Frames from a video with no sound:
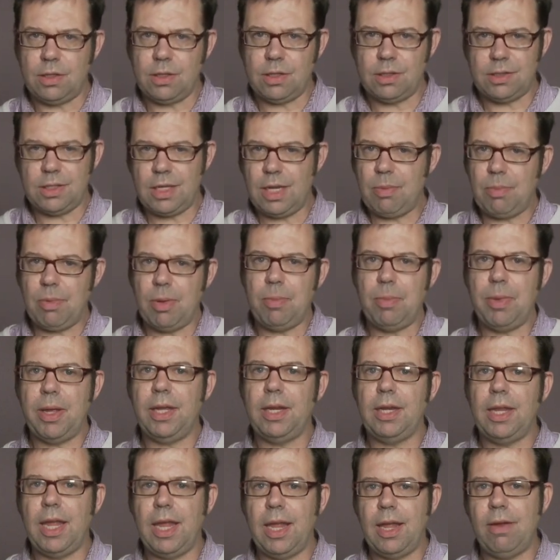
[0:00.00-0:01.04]
Because keep in
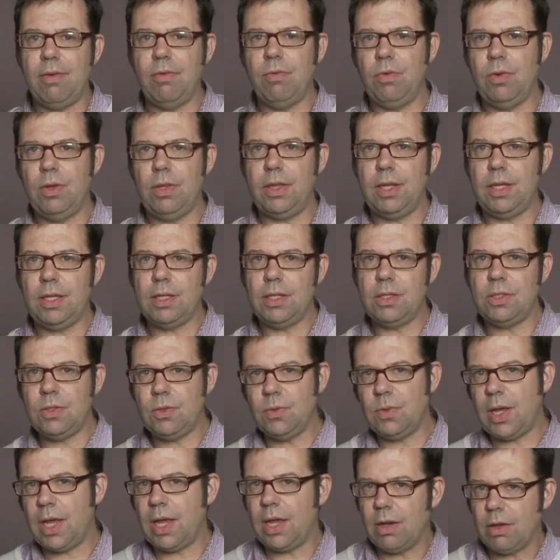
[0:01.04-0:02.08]
mind, everything that
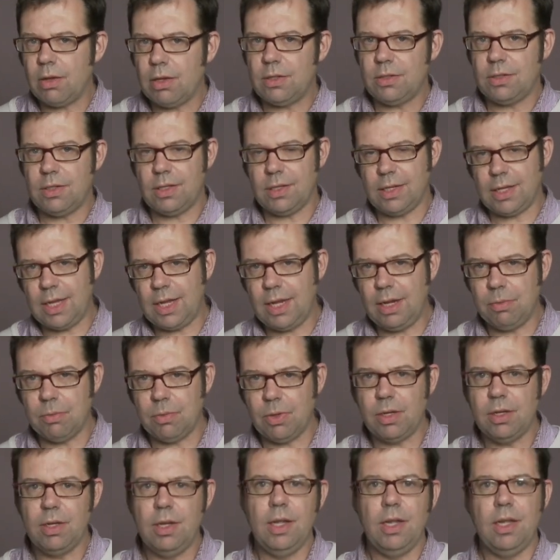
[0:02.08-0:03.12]
you add onto the
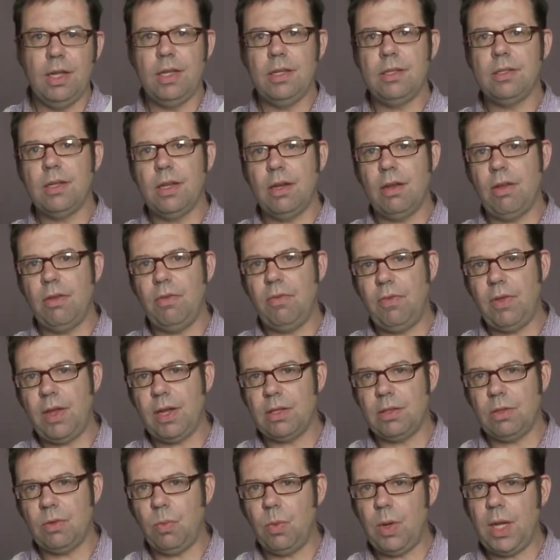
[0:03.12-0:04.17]
camera is going to
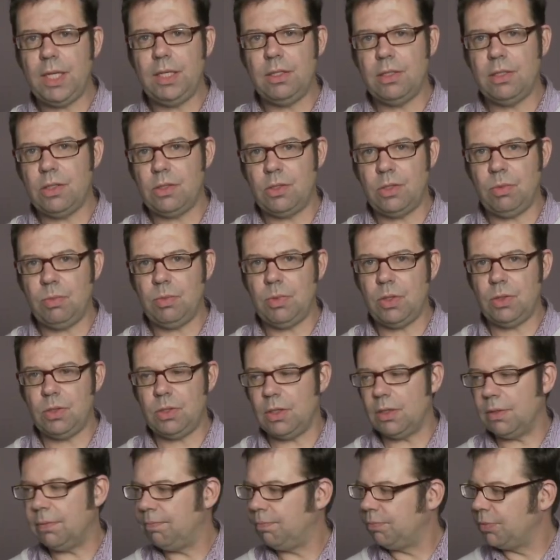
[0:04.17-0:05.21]
affect the weight
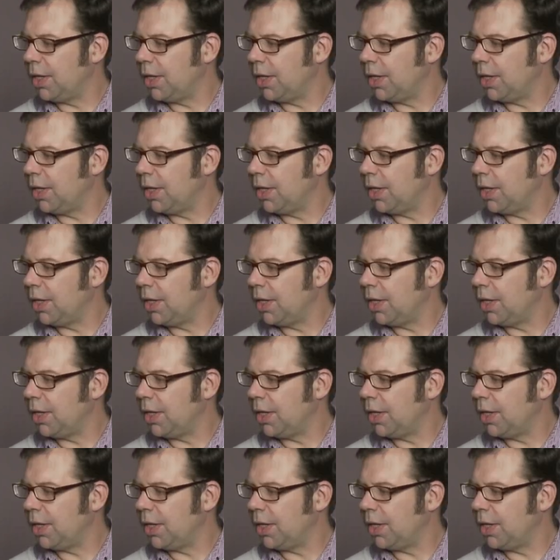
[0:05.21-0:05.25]
distribution.